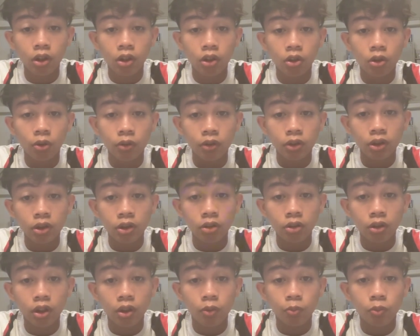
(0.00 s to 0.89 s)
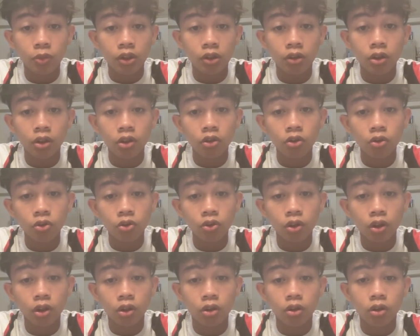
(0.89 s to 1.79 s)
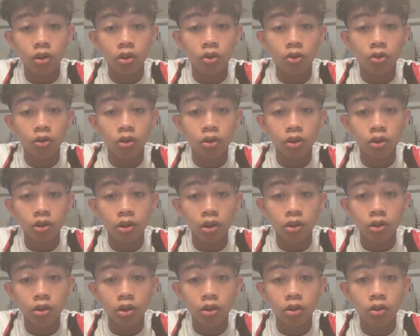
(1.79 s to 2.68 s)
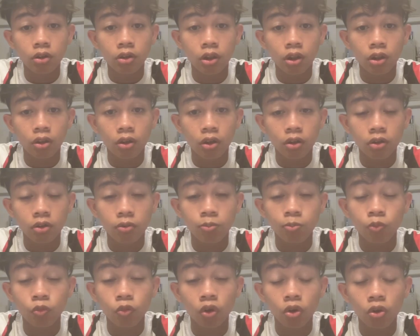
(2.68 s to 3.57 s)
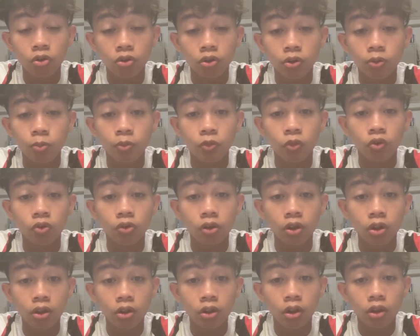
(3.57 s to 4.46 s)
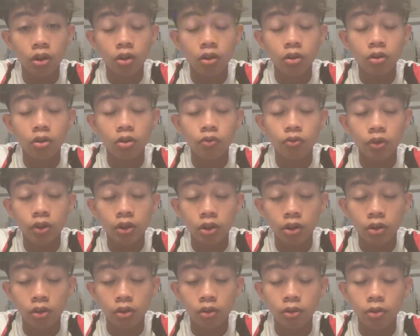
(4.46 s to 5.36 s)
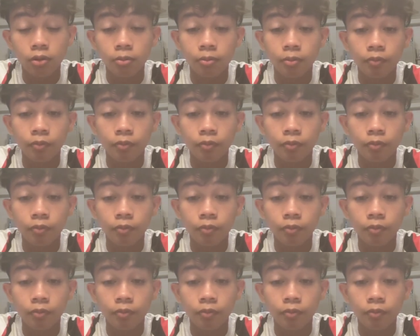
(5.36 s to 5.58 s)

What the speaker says: corruption can be reduced and the organization can run more smoothly and efficiently.